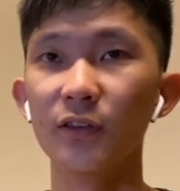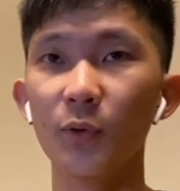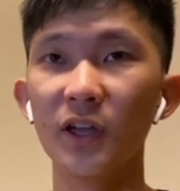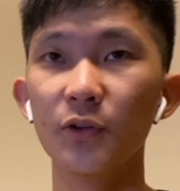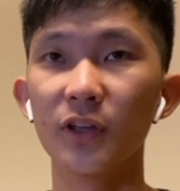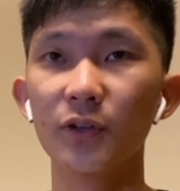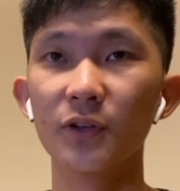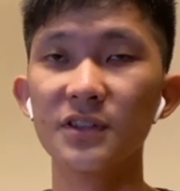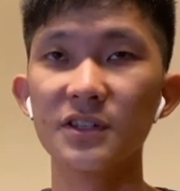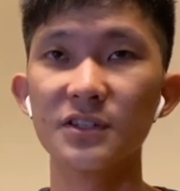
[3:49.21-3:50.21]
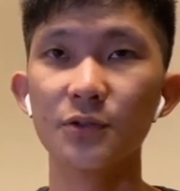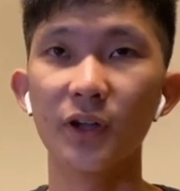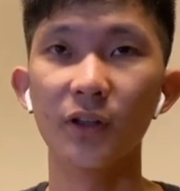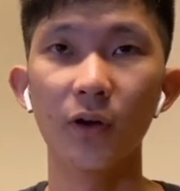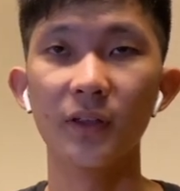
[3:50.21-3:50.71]
The way you can do this is you
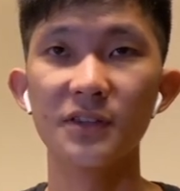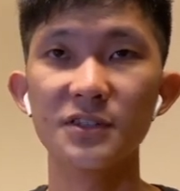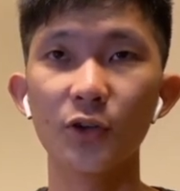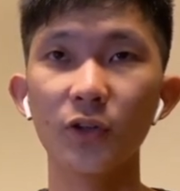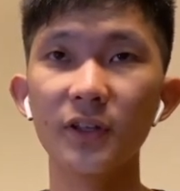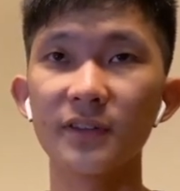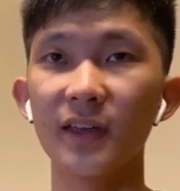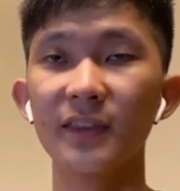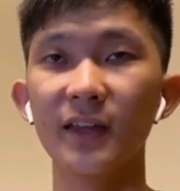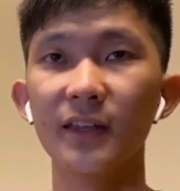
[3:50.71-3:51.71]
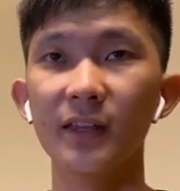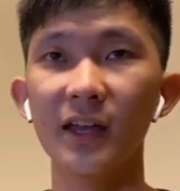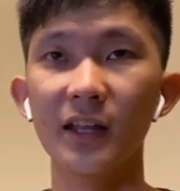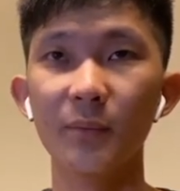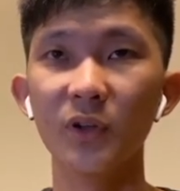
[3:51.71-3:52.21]
can install it and then
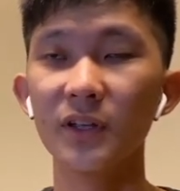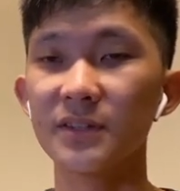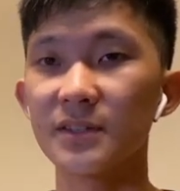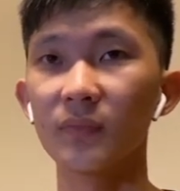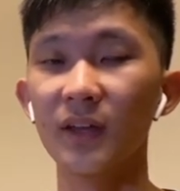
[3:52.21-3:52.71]
enable it.